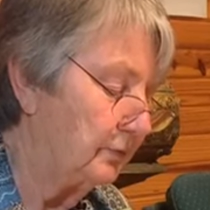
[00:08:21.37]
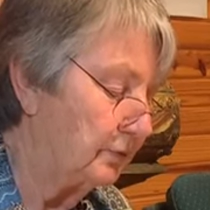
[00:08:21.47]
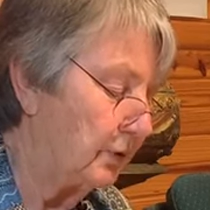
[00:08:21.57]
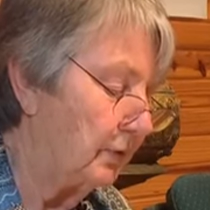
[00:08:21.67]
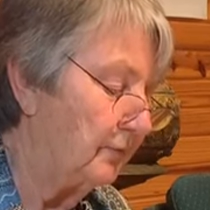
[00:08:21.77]

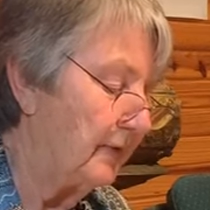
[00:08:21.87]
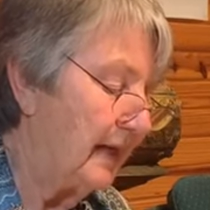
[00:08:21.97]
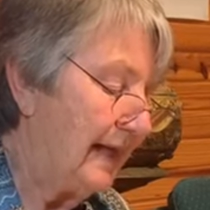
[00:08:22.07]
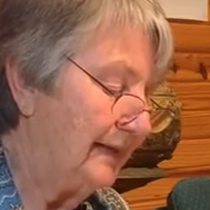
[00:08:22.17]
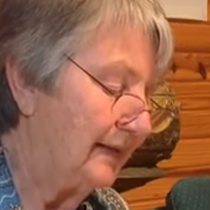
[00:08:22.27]
grove
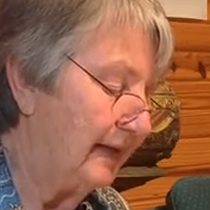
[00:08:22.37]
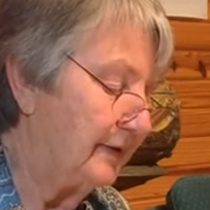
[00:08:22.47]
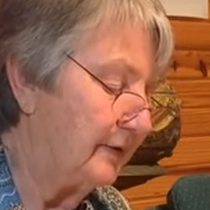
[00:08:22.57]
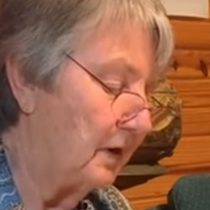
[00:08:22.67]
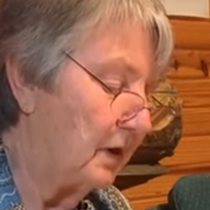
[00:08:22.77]

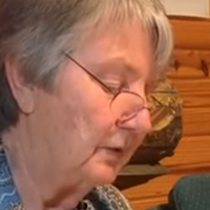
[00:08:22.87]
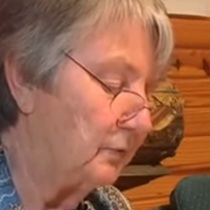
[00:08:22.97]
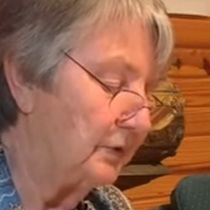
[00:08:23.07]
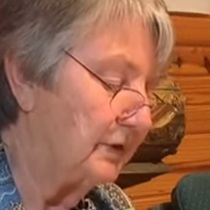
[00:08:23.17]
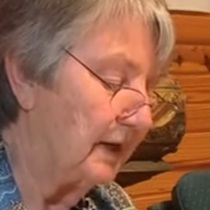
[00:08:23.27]
later on
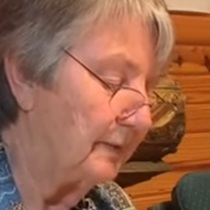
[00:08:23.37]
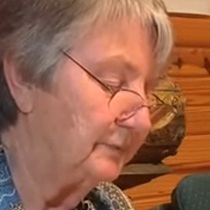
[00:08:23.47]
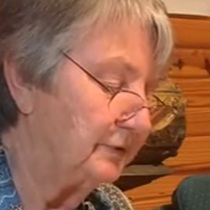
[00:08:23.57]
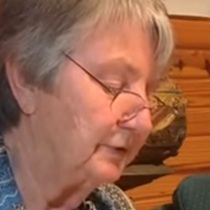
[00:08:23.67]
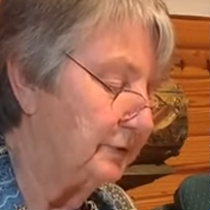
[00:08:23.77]
would
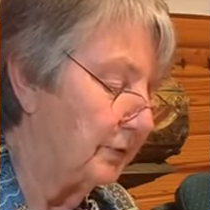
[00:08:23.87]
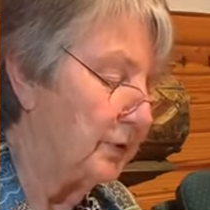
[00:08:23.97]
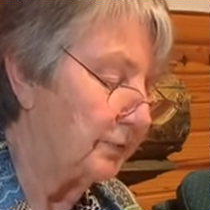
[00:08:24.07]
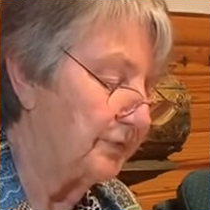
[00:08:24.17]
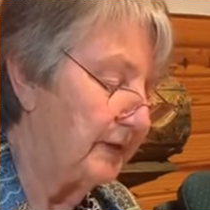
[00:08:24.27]
come to
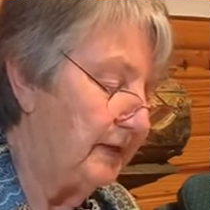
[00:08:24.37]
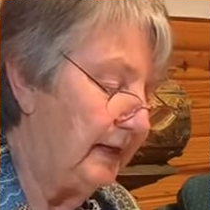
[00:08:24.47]
growth,